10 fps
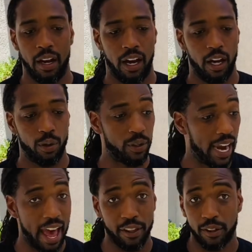uh, who
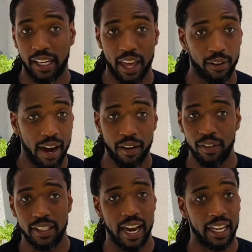gathered together
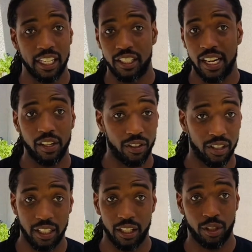every day
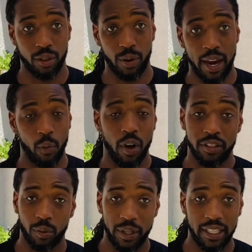continuously to a
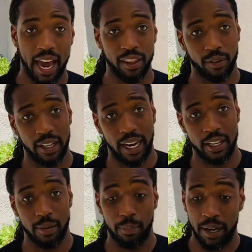once a week gathering
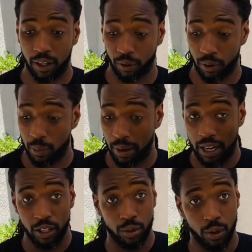as a big group
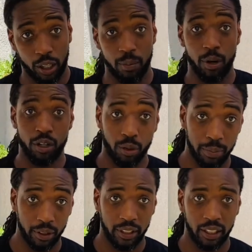into a commercial
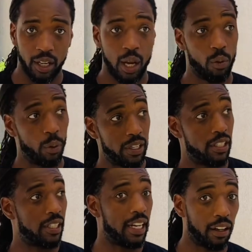building where we
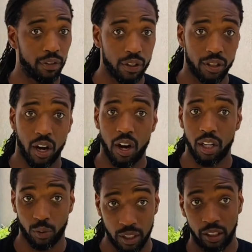sing a few
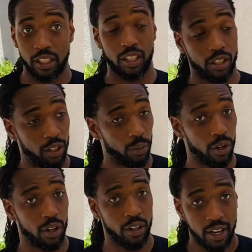songs, we listen to the
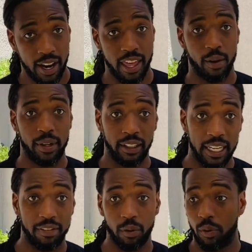word, and then we
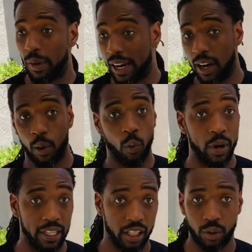leave and we wait a
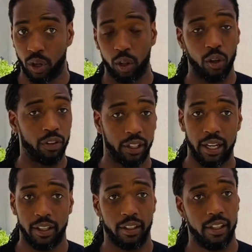week to do it all over
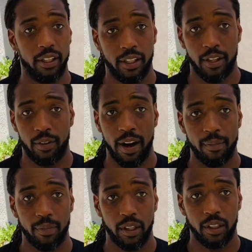again, right?
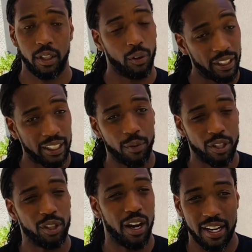You don't think that was
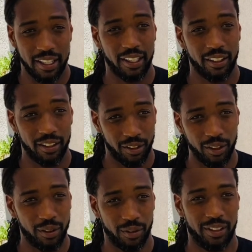your idea, do you?